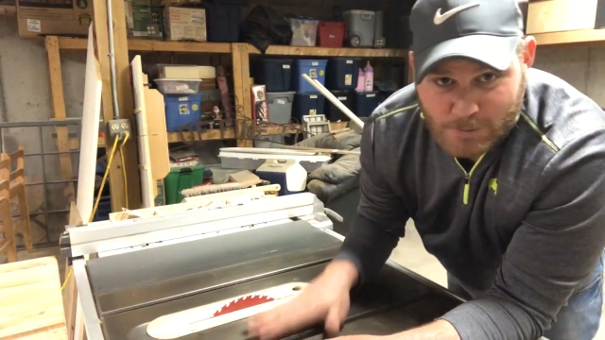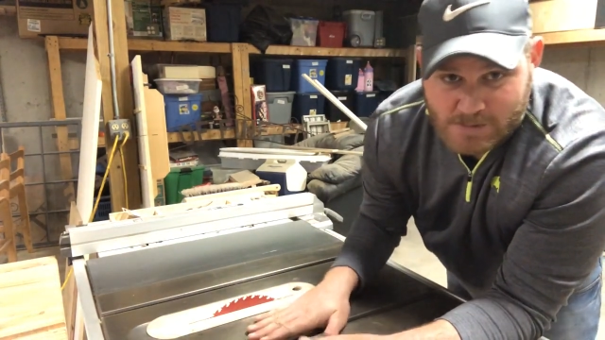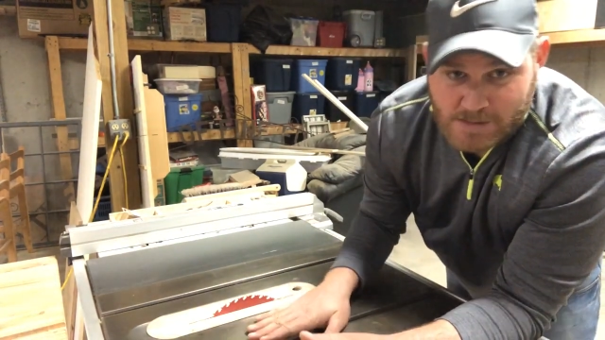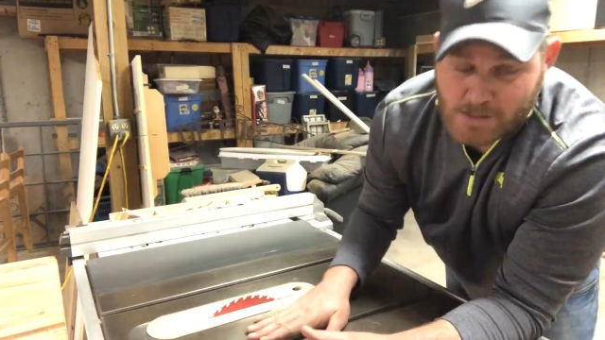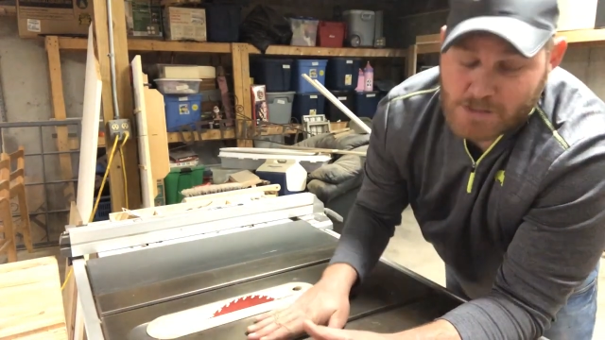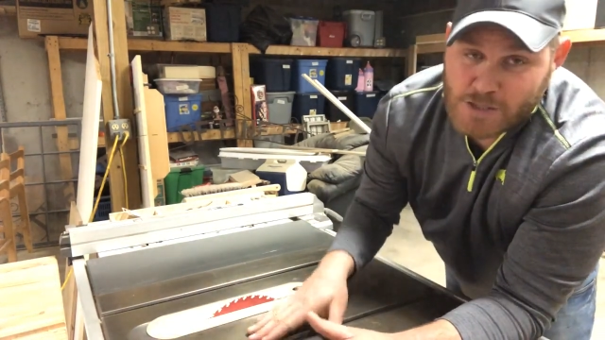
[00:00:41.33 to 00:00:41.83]
It
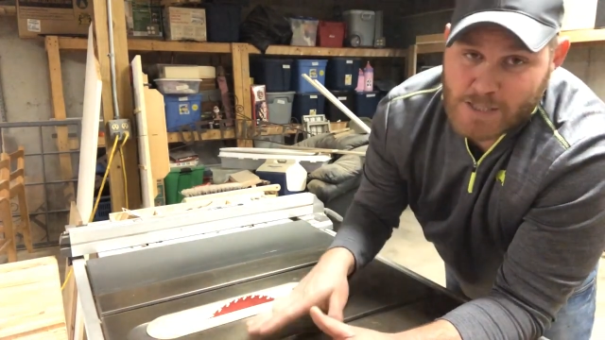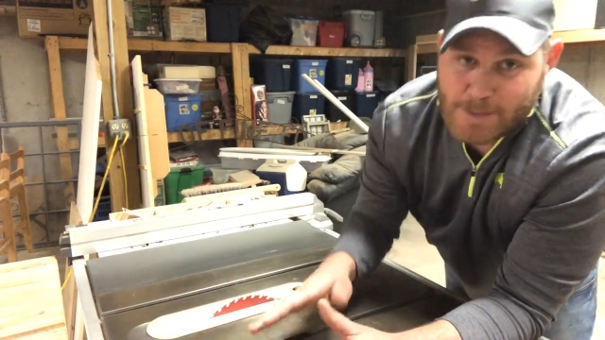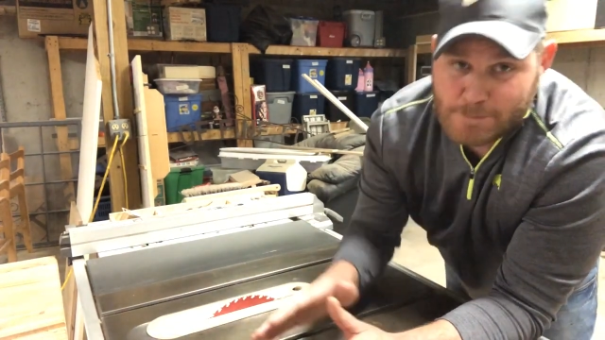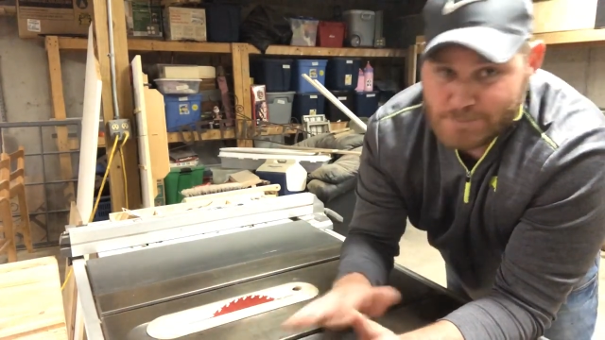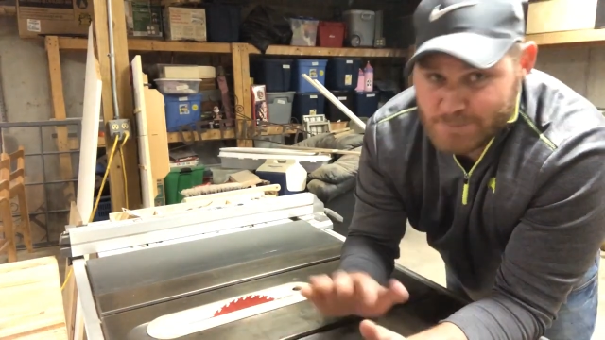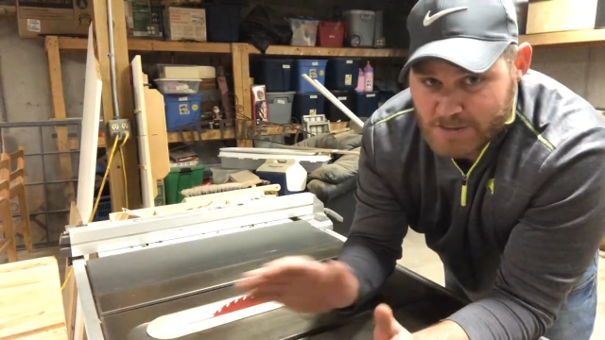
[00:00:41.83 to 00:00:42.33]
wasn't on a
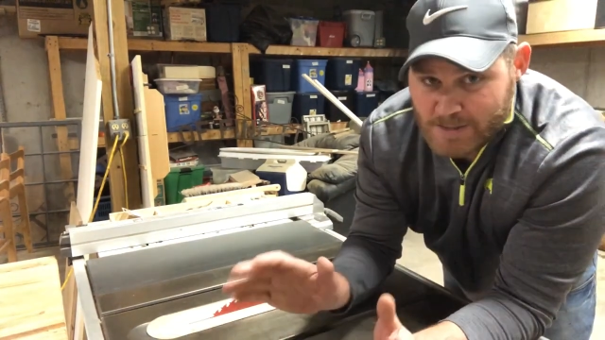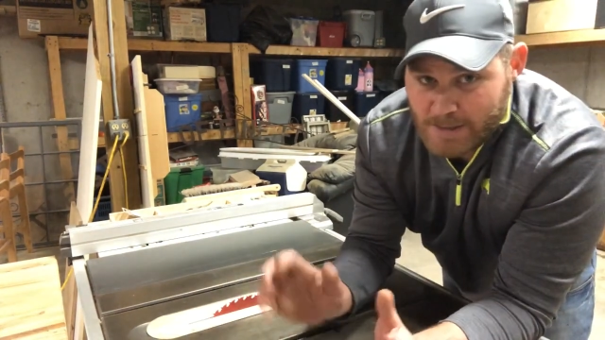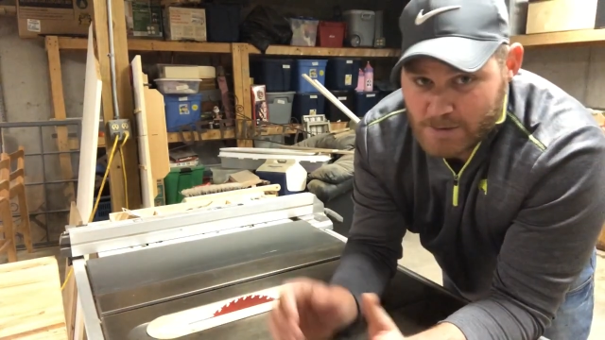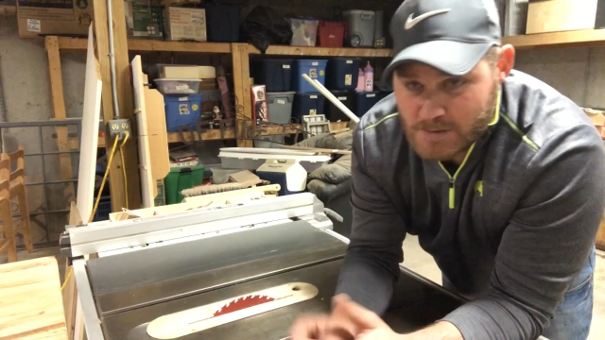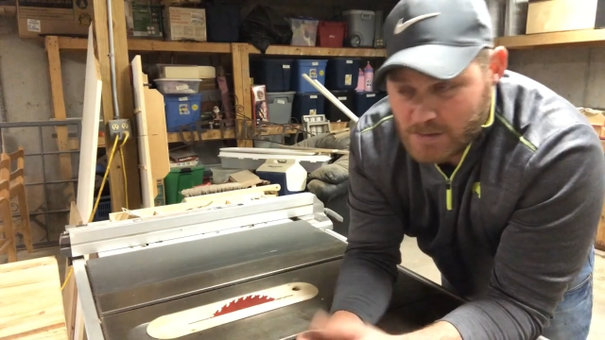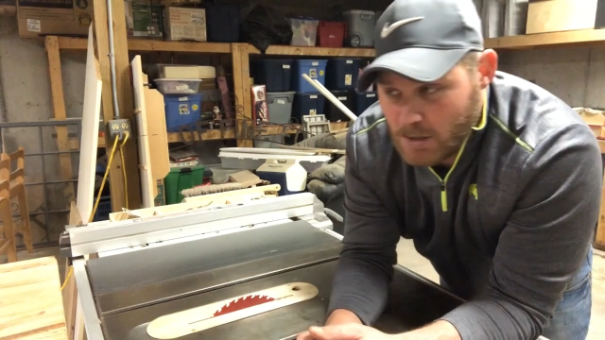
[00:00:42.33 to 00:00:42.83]
shop
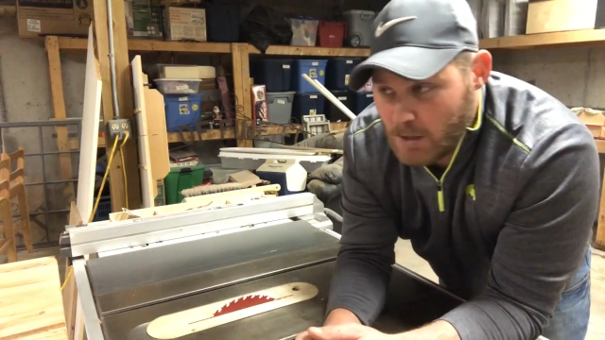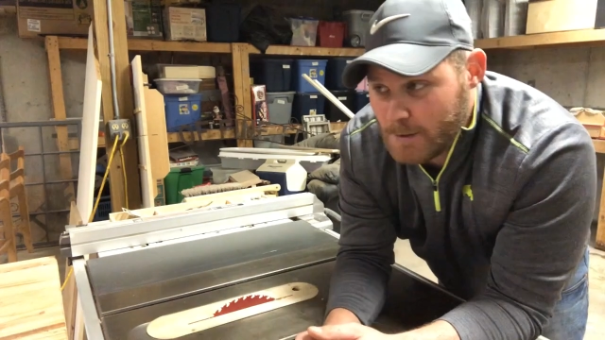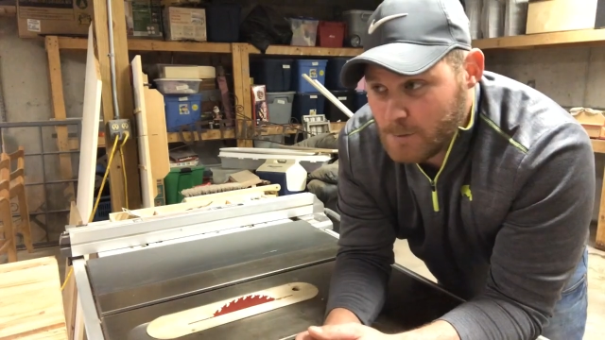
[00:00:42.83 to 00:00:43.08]
style saw.